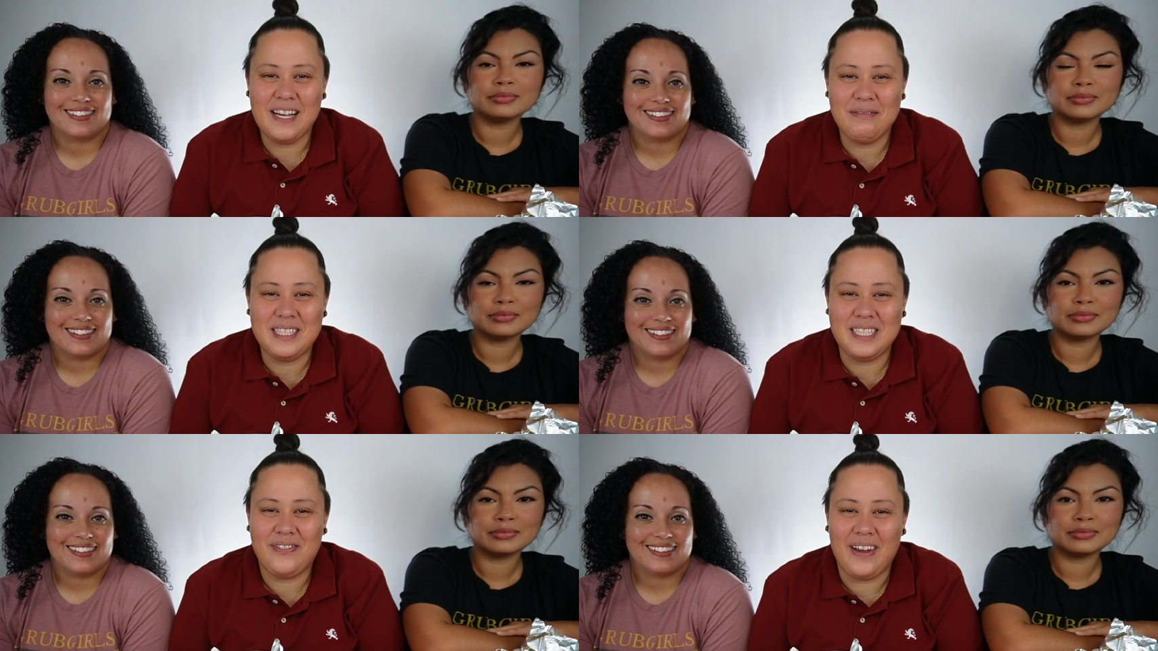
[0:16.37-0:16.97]
Speaker 1: up,
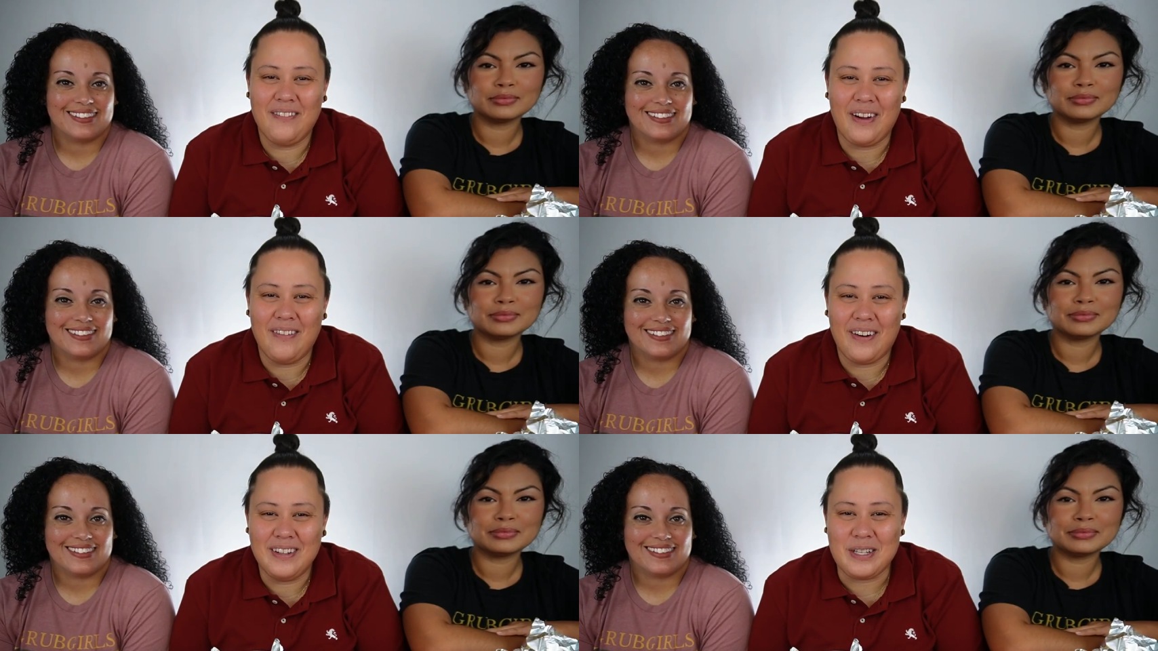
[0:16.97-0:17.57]
G G Fam?
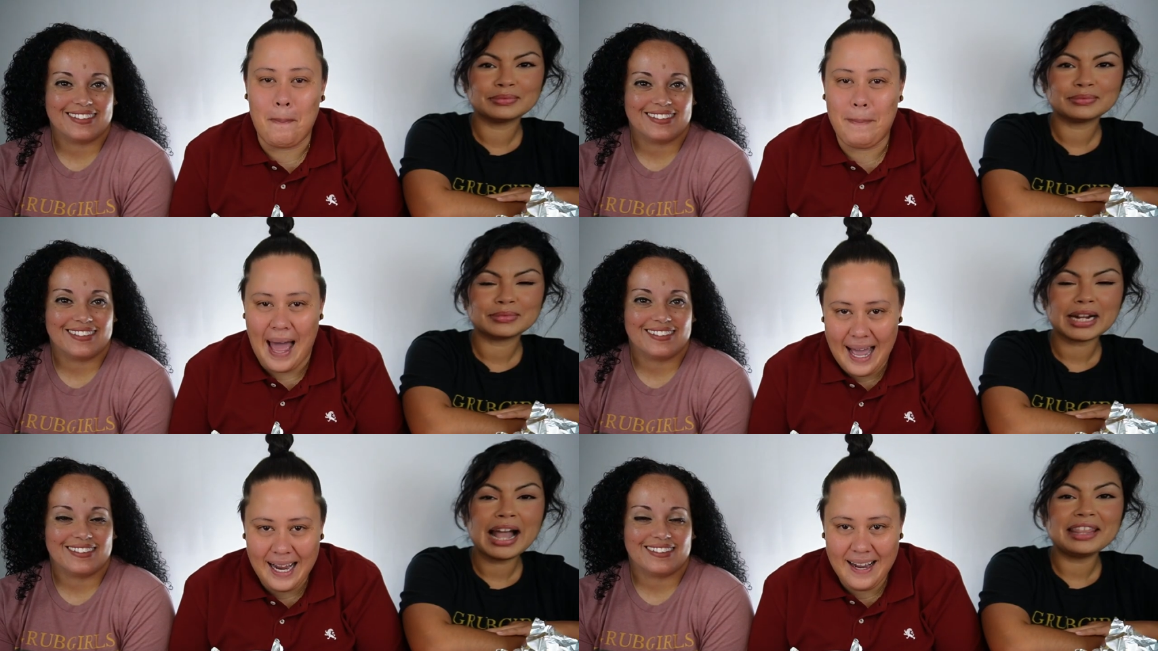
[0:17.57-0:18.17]
Girl Girls are
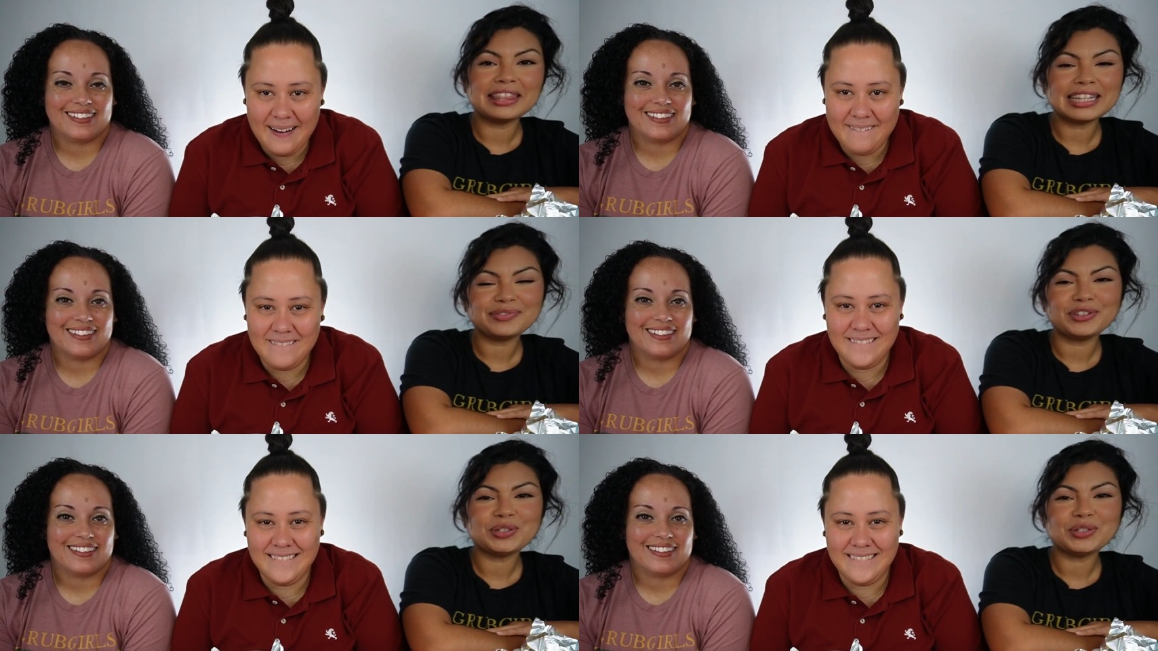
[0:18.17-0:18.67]
back. Thanks for